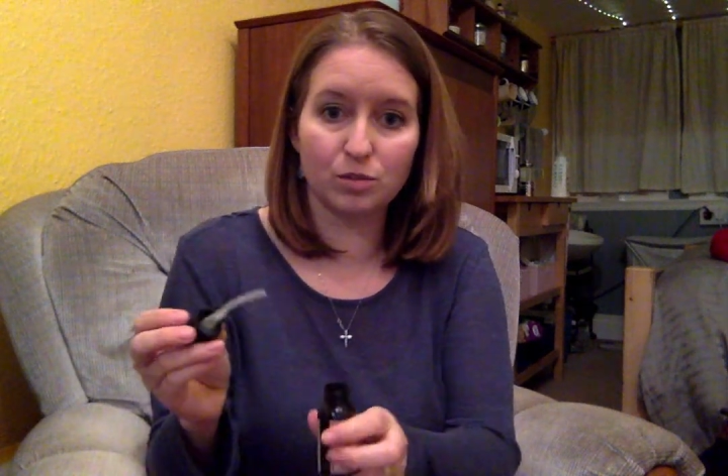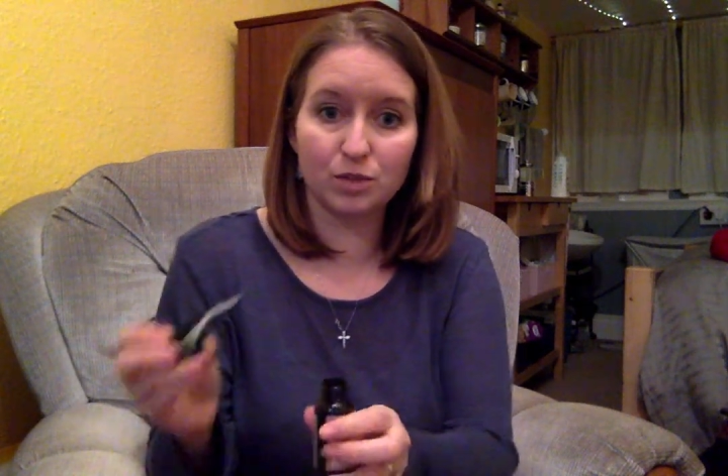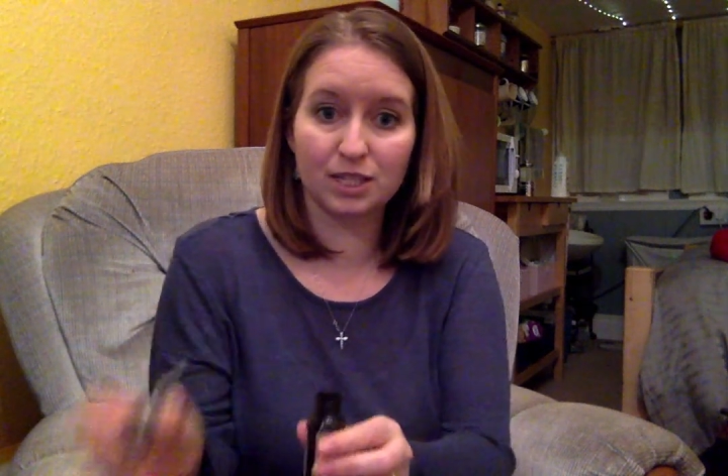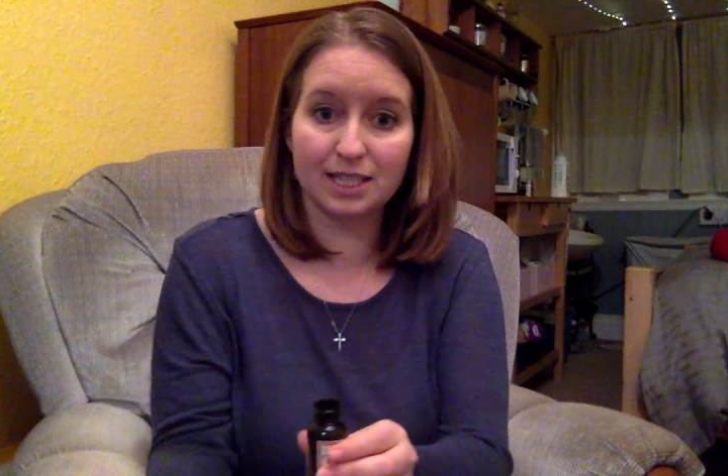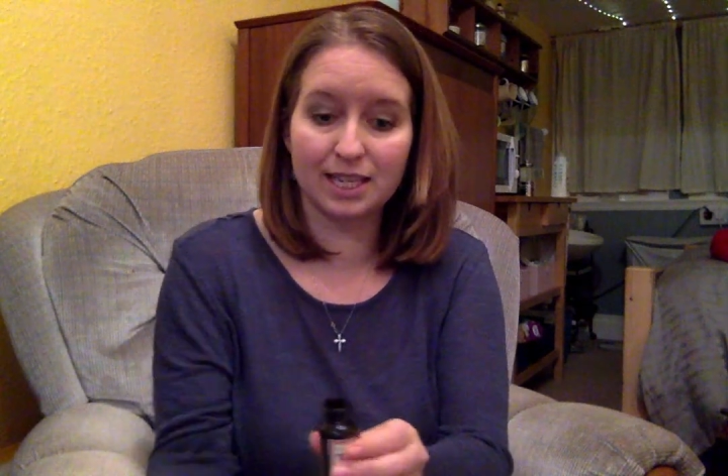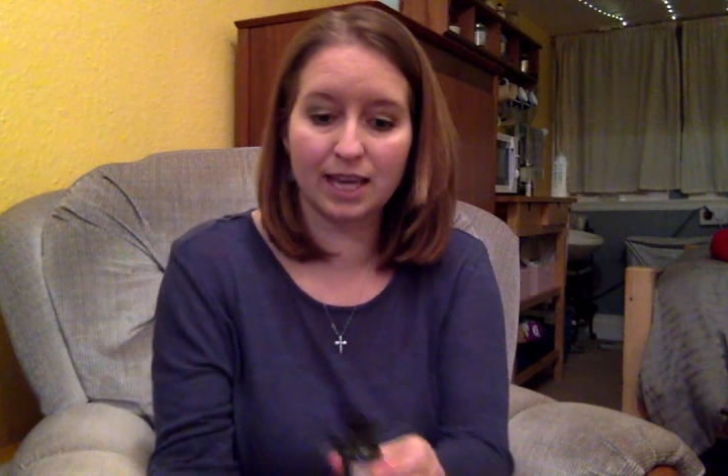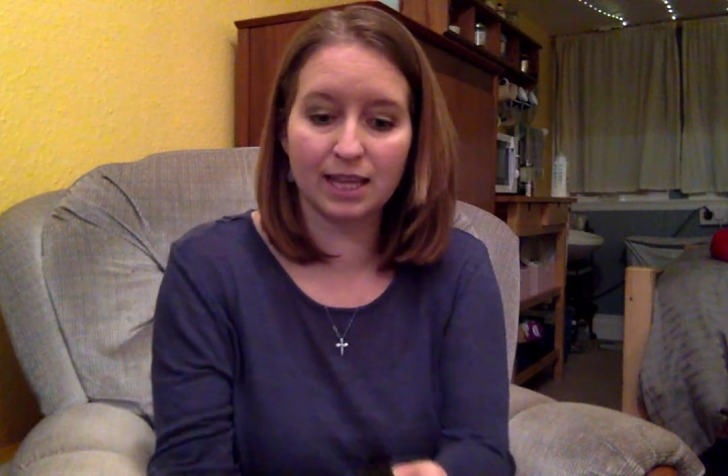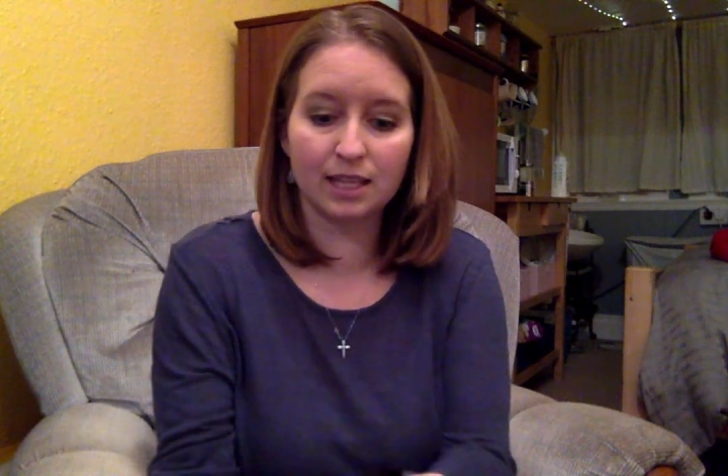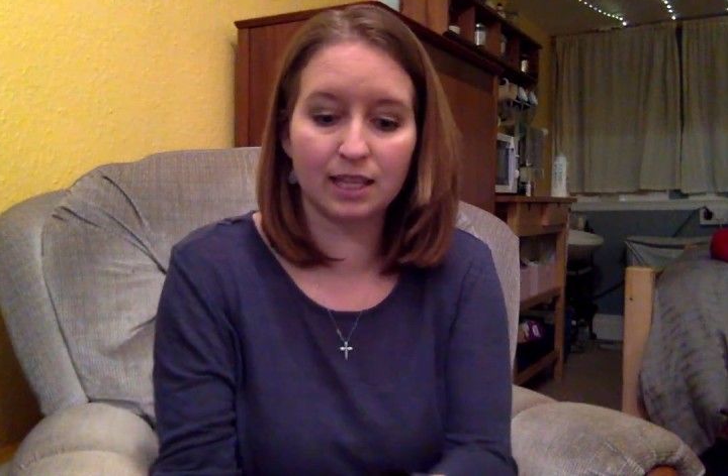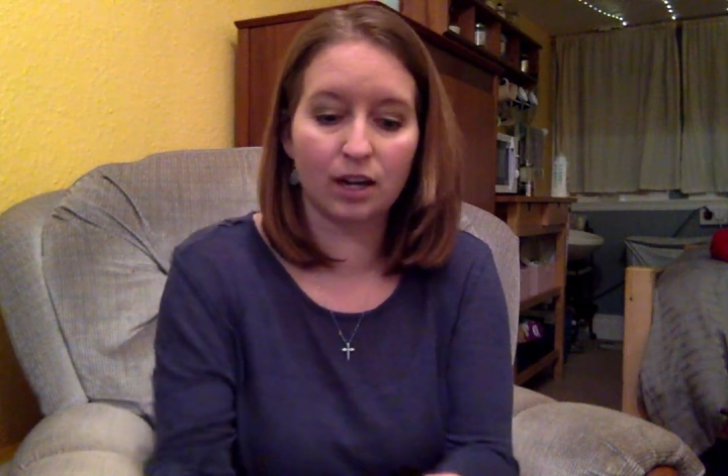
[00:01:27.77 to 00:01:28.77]
So I'm just going to take
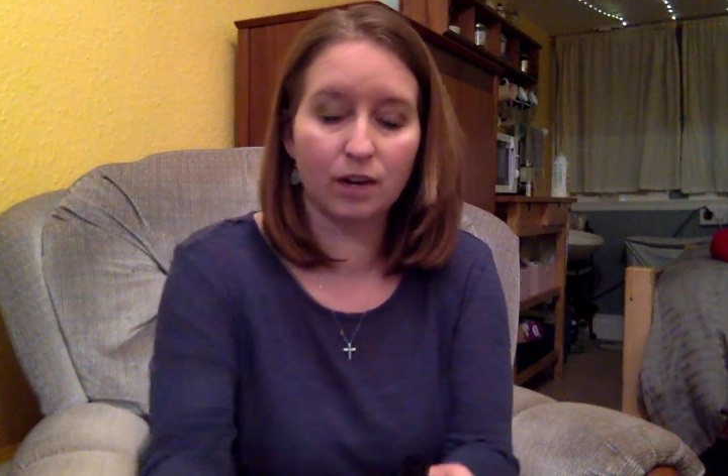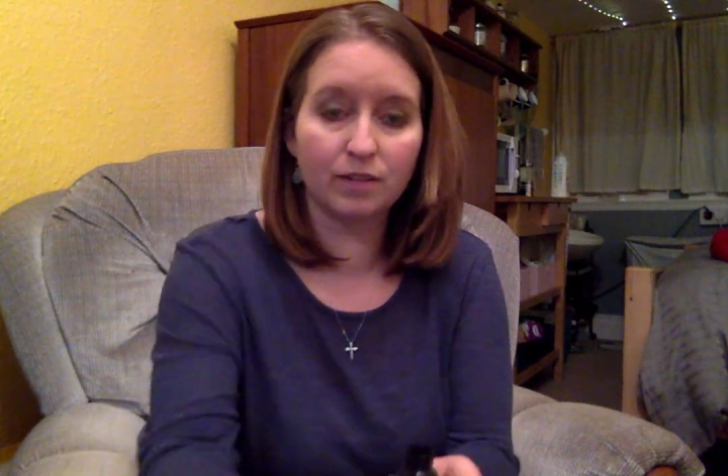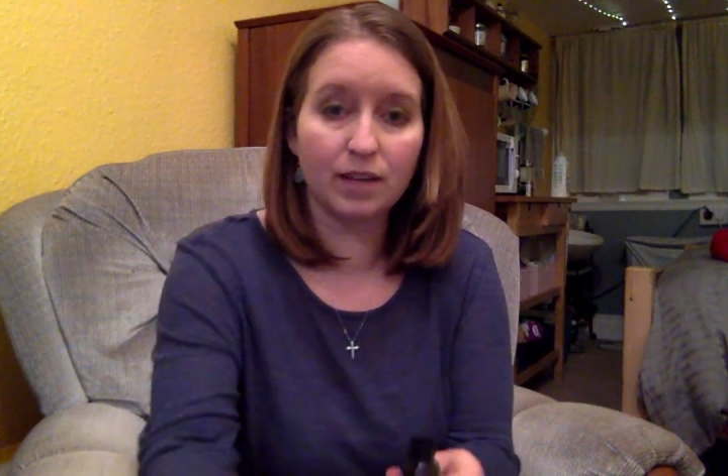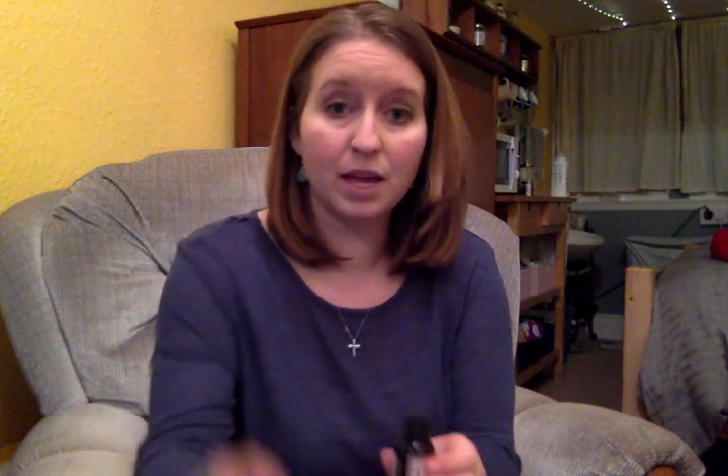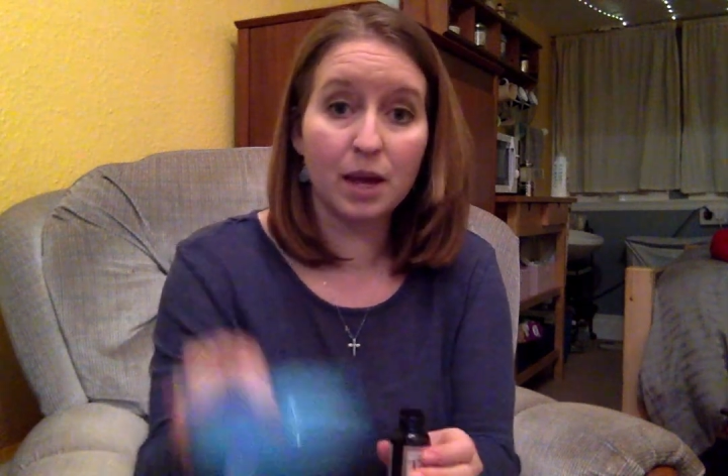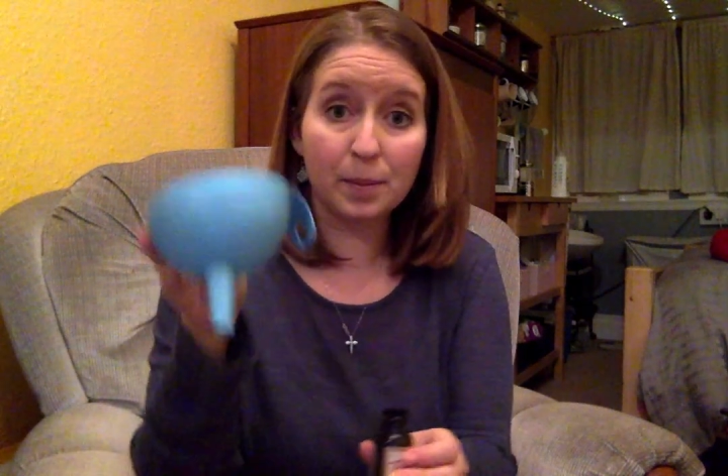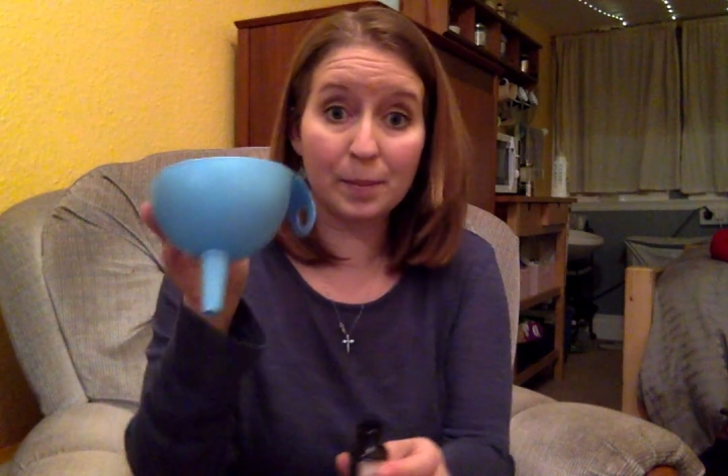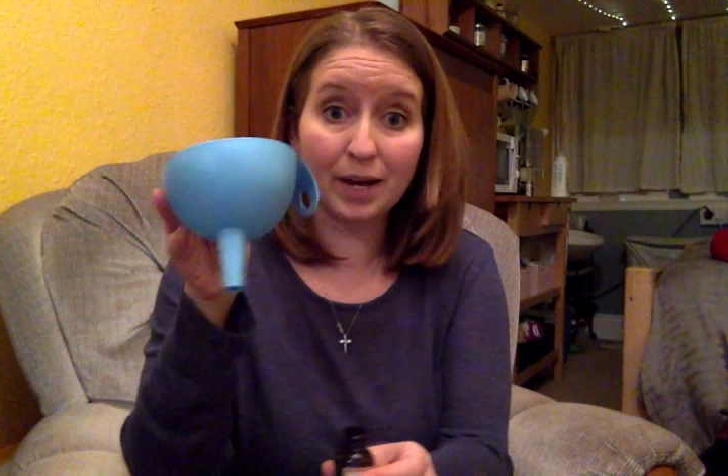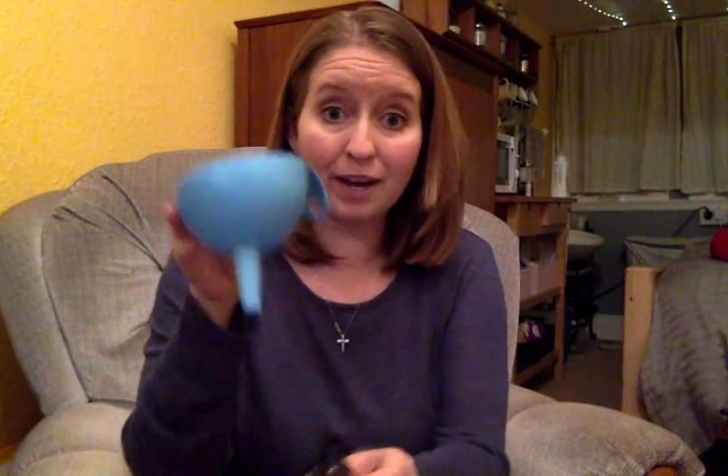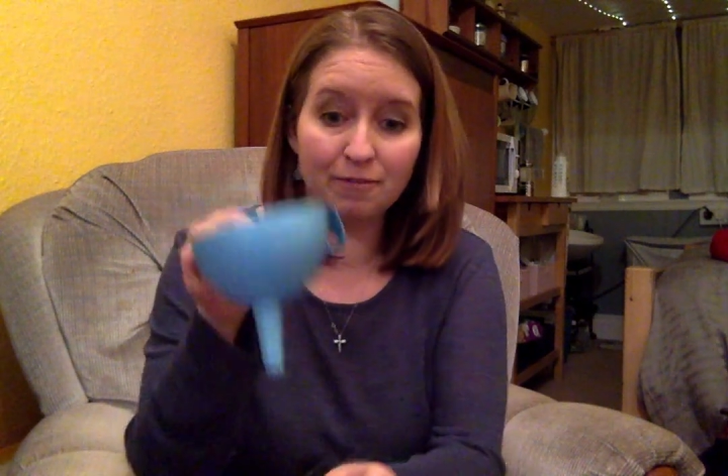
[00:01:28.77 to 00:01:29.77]
the lid off,
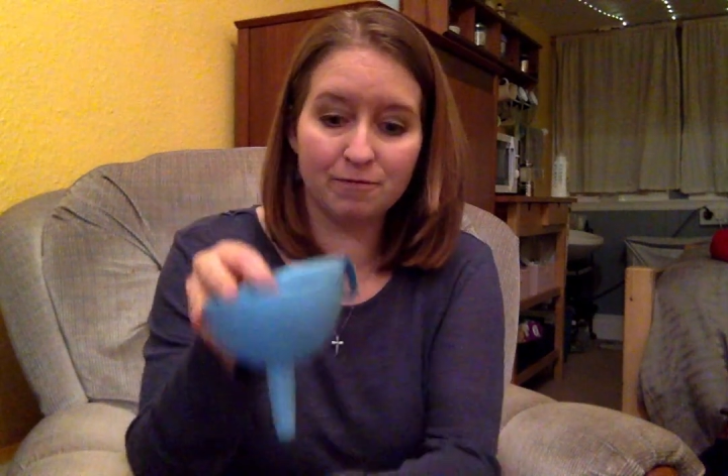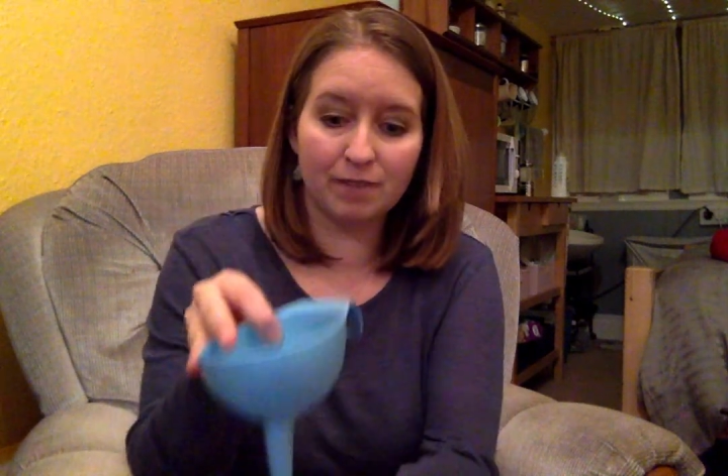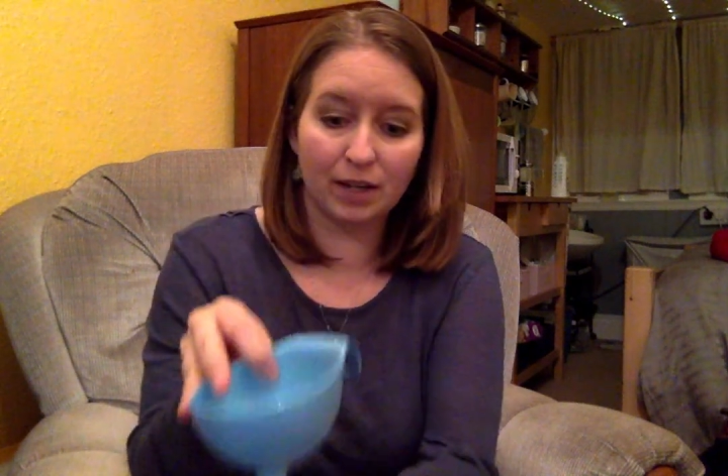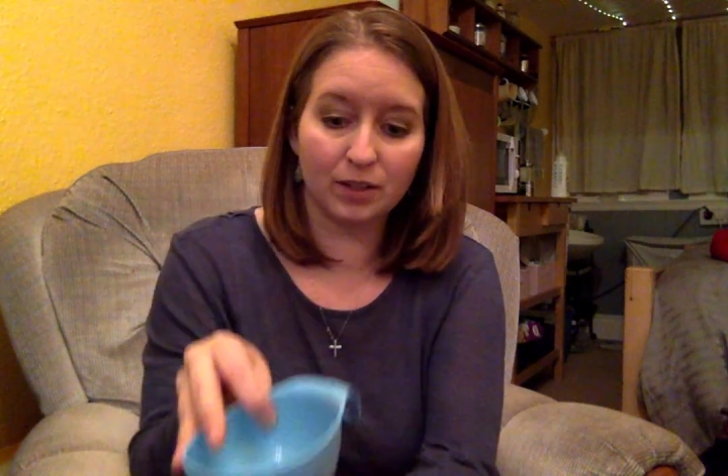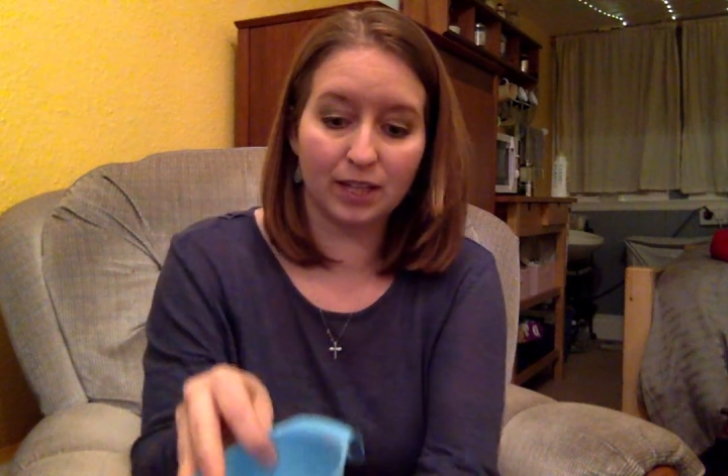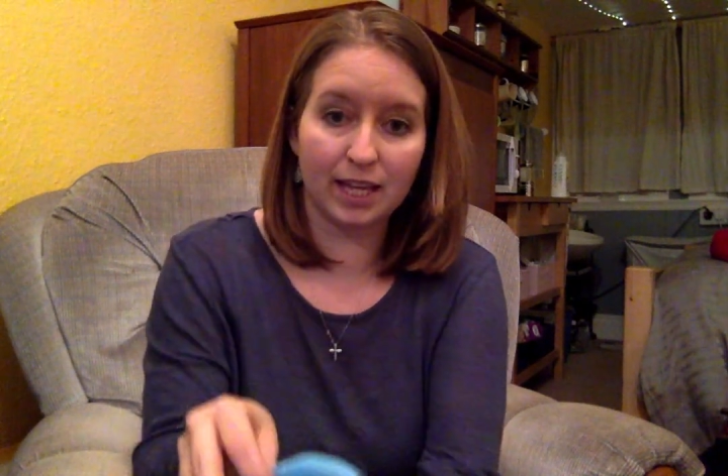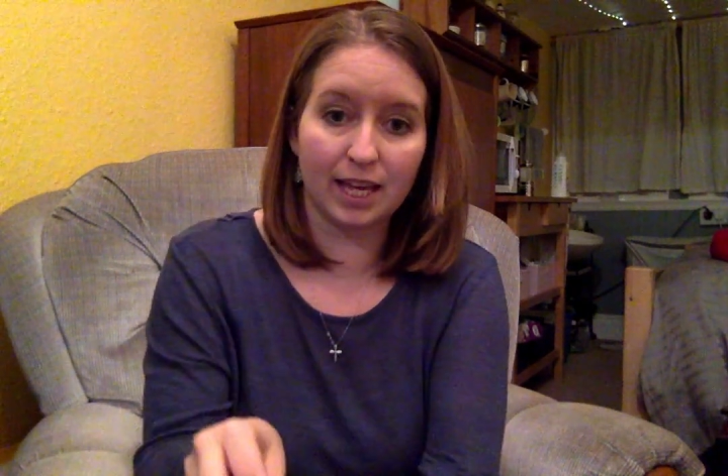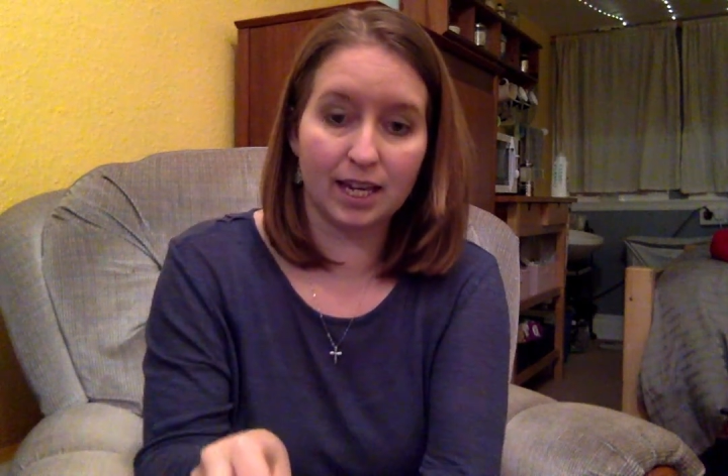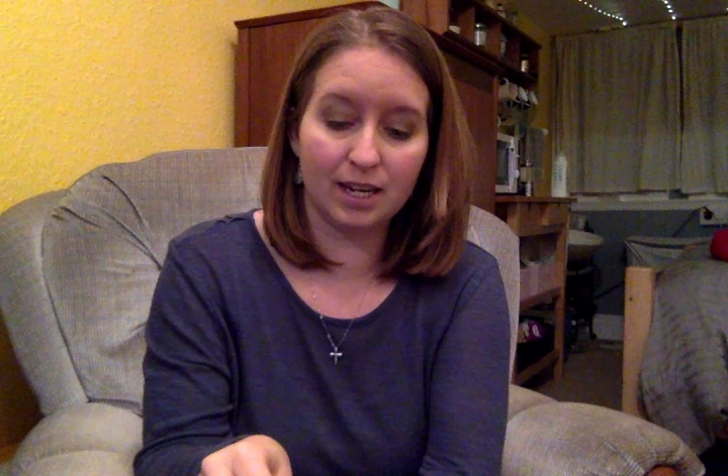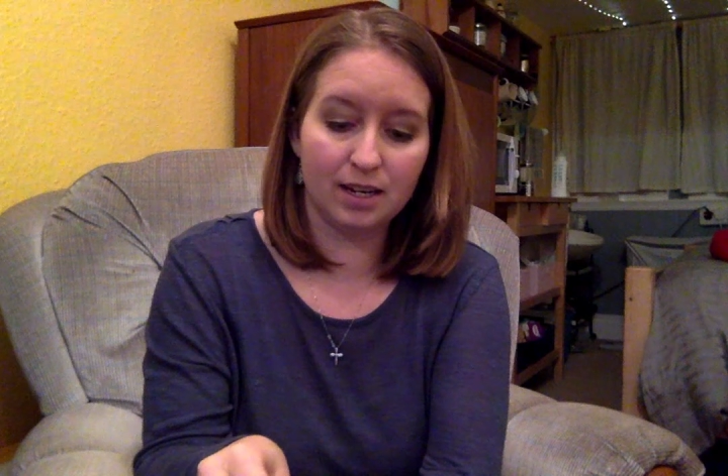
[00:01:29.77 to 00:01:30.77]
put a funnel
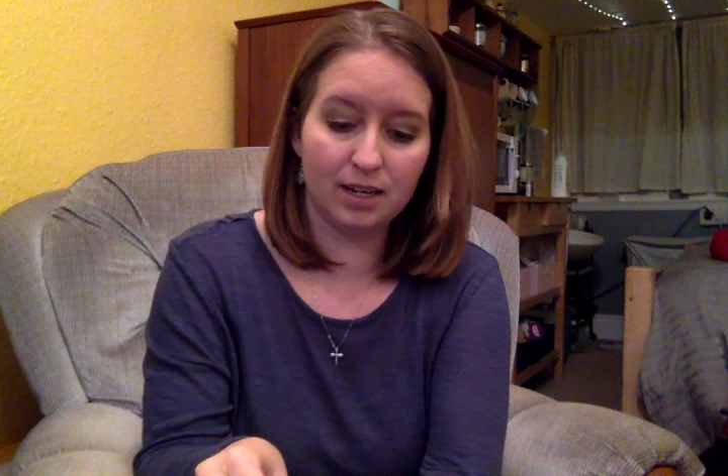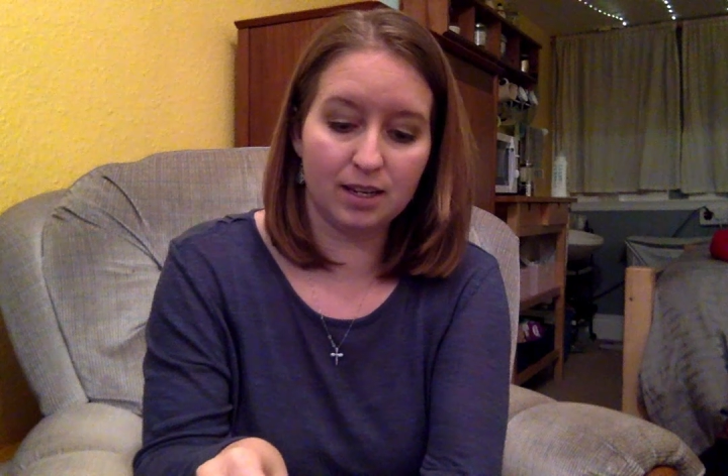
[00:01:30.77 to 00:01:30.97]
in, and